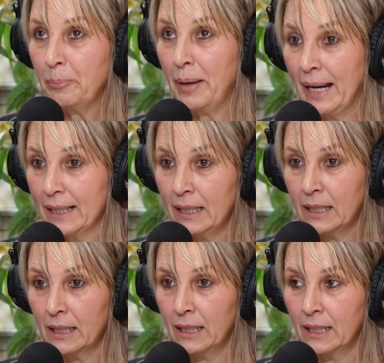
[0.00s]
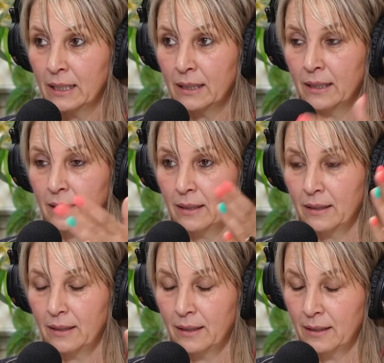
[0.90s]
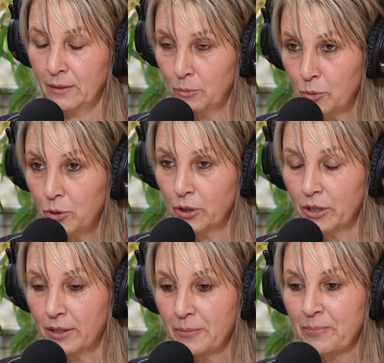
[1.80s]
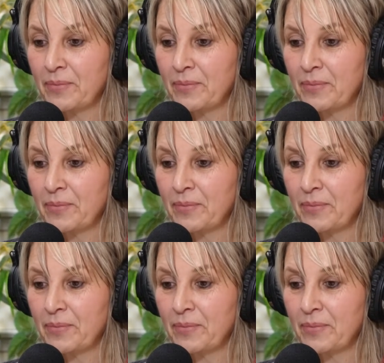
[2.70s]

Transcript: backing in the war,